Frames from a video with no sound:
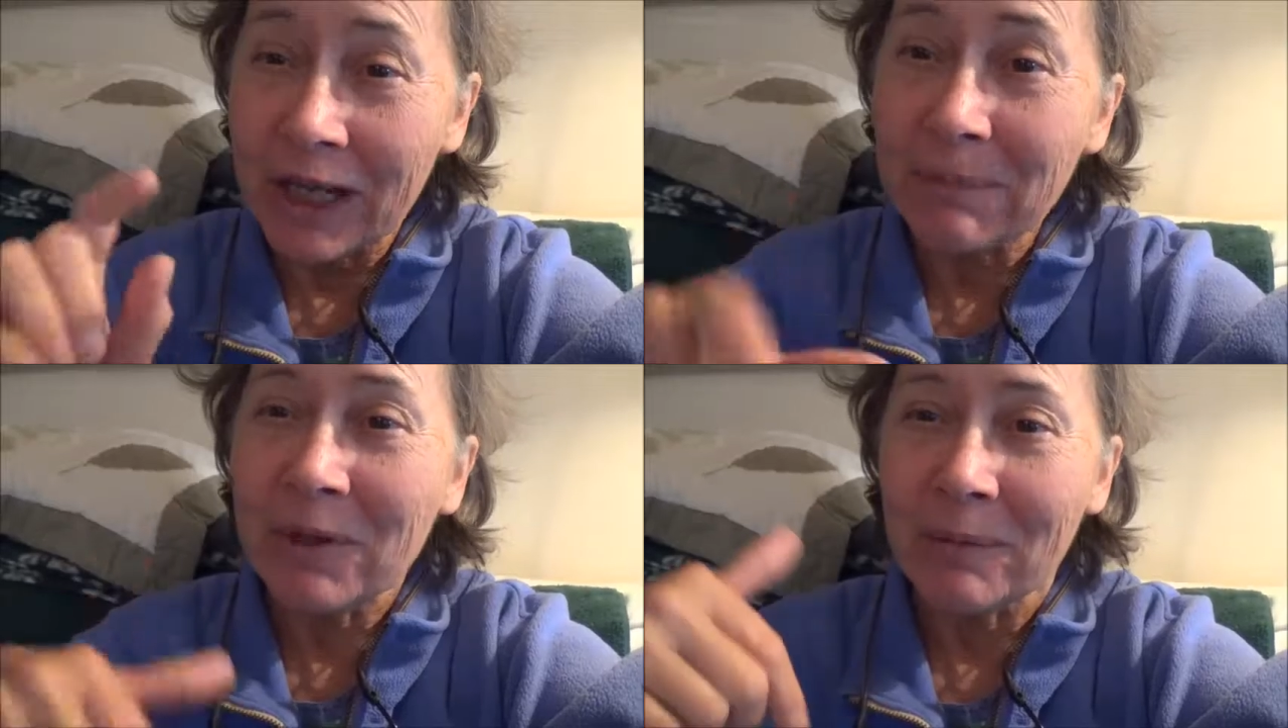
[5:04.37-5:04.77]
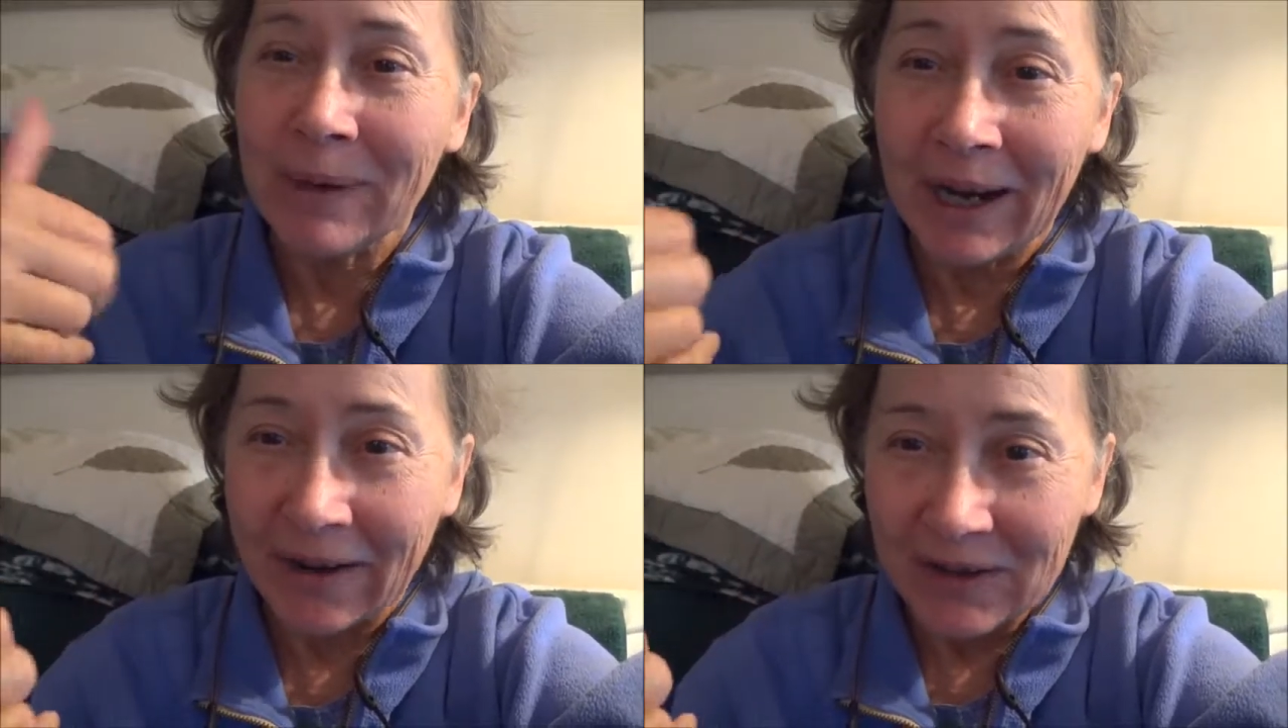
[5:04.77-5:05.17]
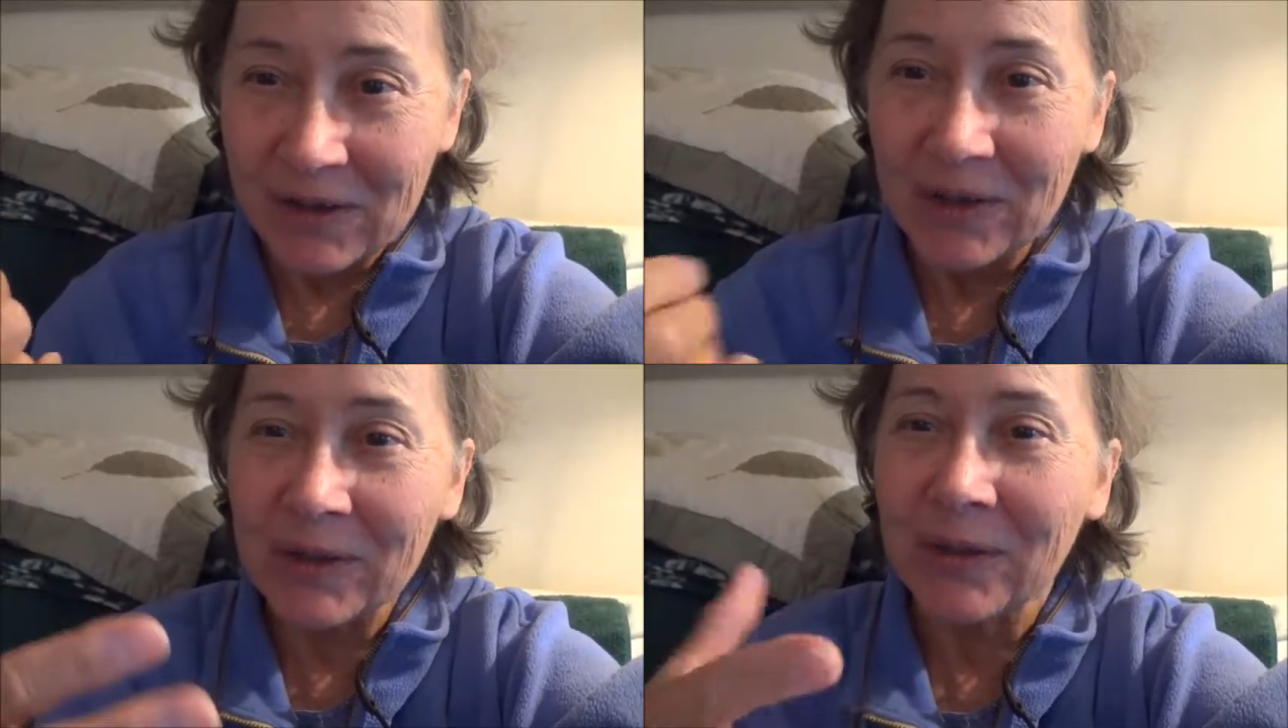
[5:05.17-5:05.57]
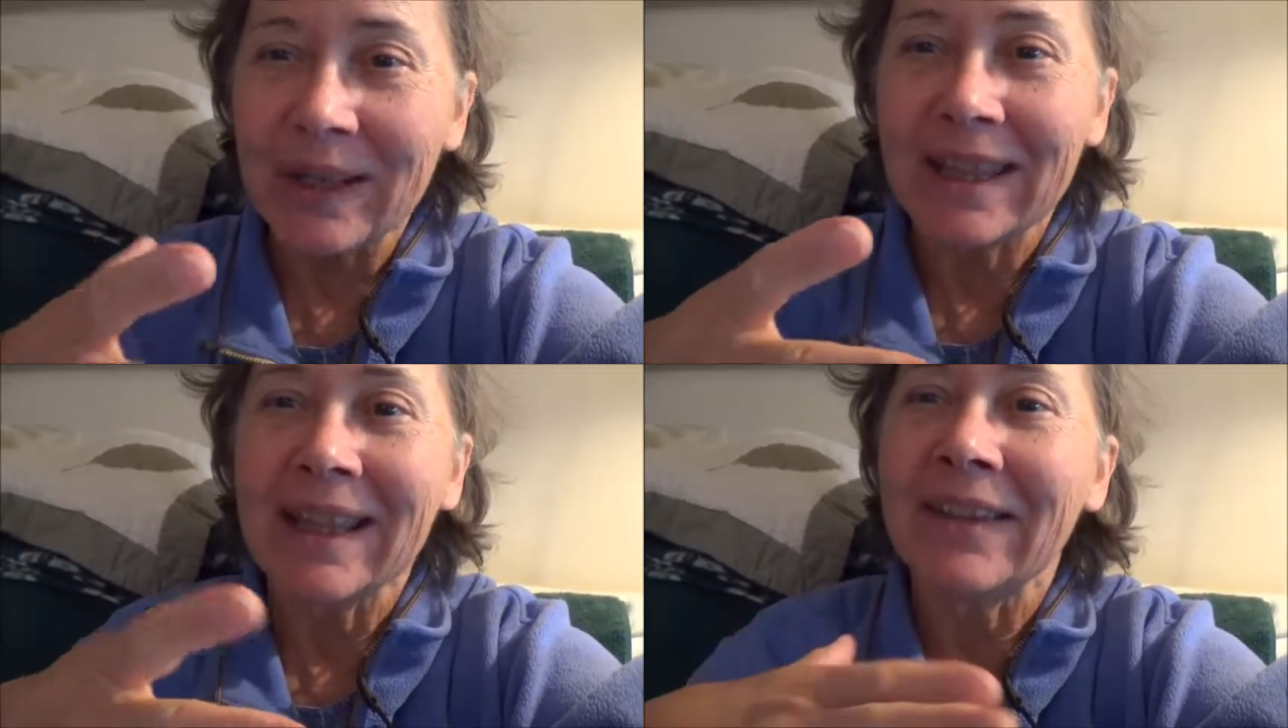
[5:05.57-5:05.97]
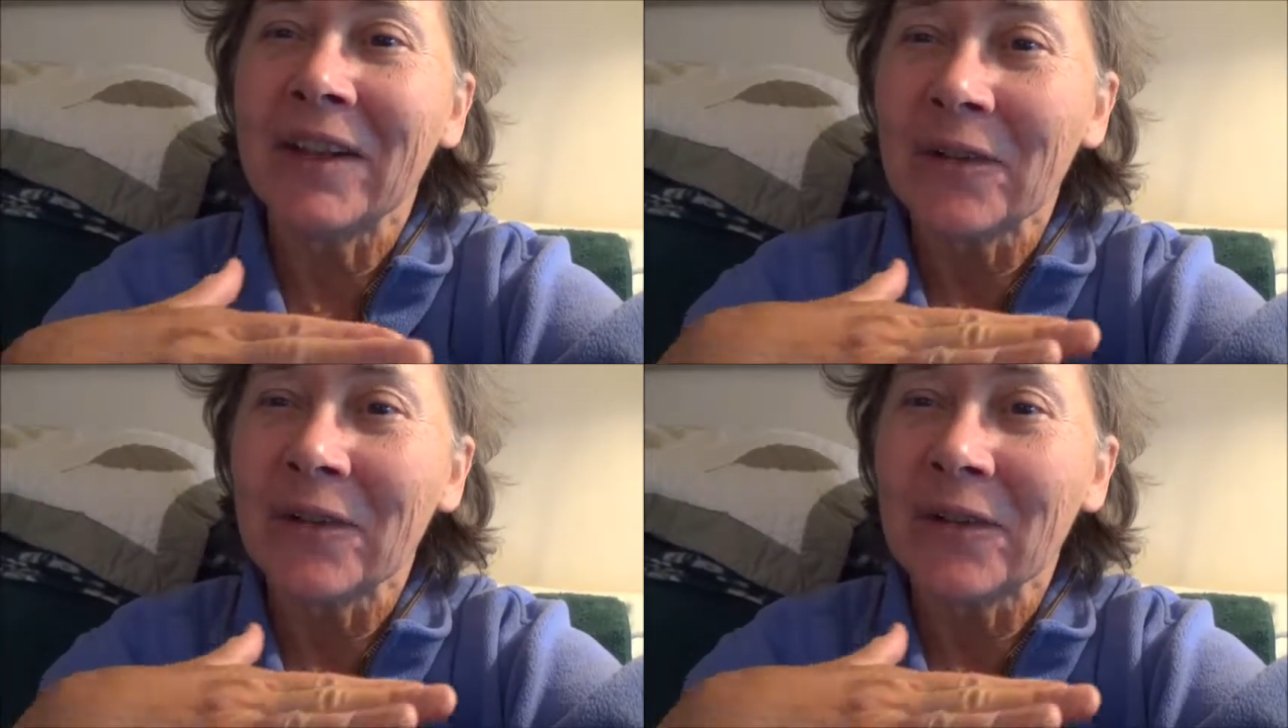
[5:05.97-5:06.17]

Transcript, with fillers: up to the parents you know and, and,